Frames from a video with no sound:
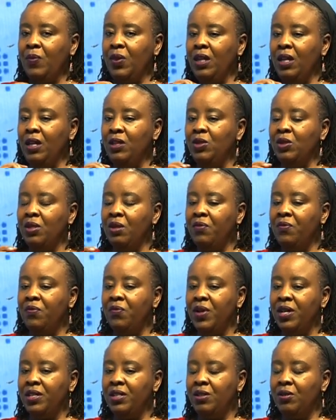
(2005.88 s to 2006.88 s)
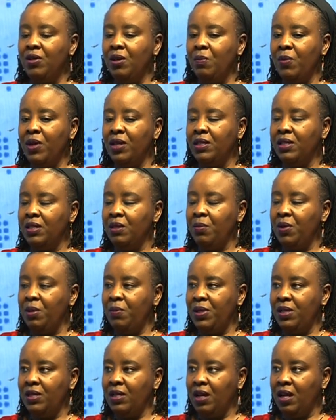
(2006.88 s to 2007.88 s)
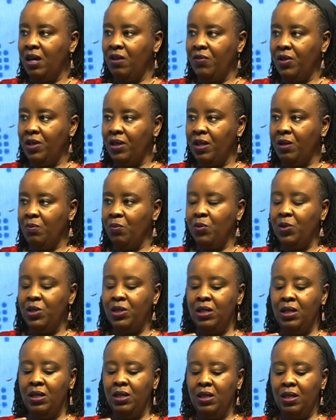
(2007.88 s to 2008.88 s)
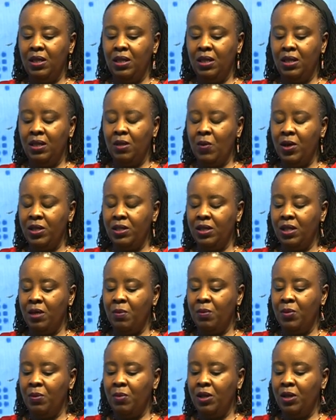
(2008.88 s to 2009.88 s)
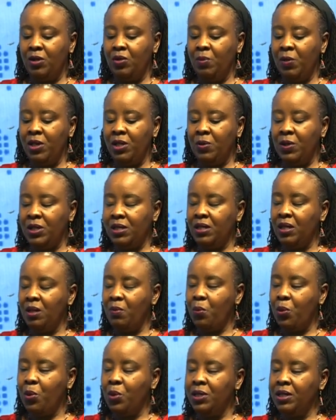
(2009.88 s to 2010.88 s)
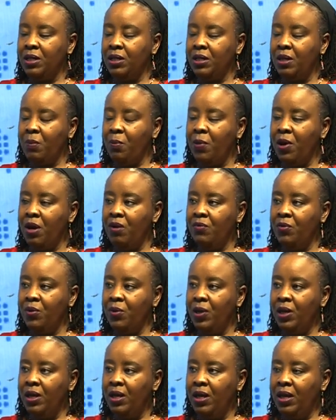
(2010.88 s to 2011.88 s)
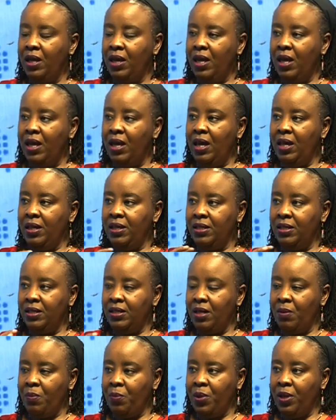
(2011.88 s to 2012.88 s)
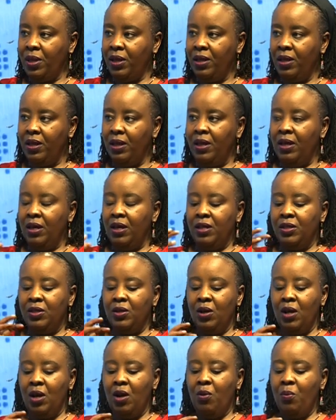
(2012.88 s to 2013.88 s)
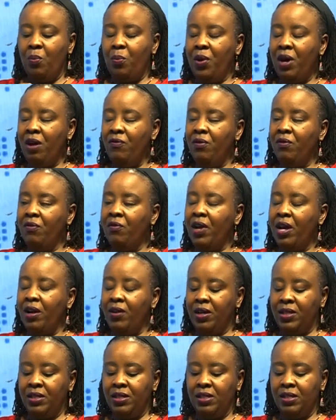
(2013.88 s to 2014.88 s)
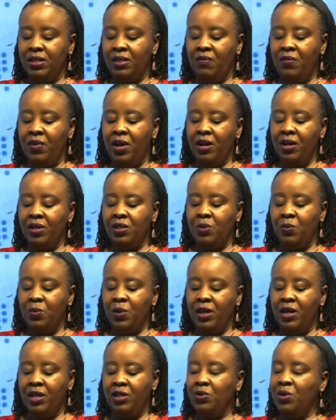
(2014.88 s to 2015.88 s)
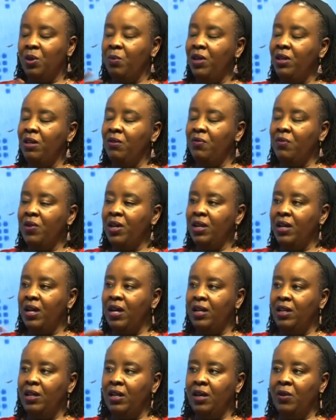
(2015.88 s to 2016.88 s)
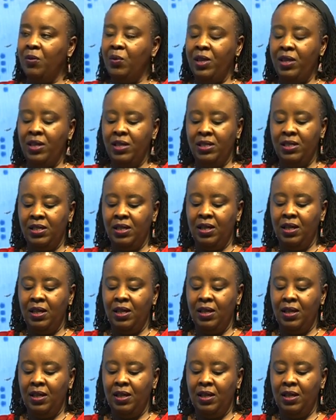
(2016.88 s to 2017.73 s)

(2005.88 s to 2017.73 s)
So the first three months the babies are covered, and mostly the ones that are the two major ones that are important are parvo and distemper. So now parvovirus is a virus where, as you were making fun earlier, where they say